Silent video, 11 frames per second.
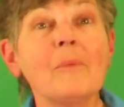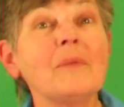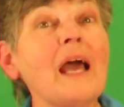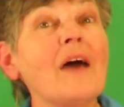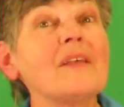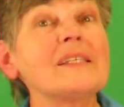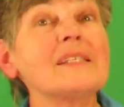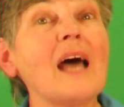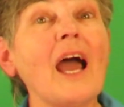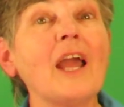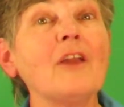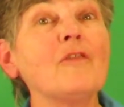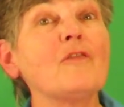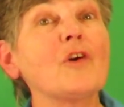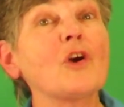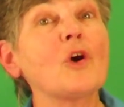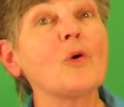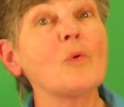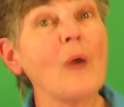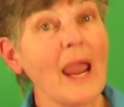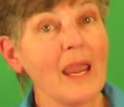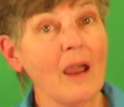Now the sign for
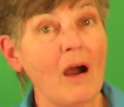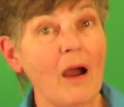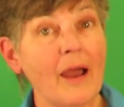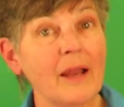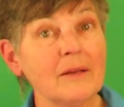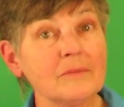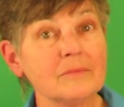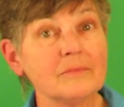crayon,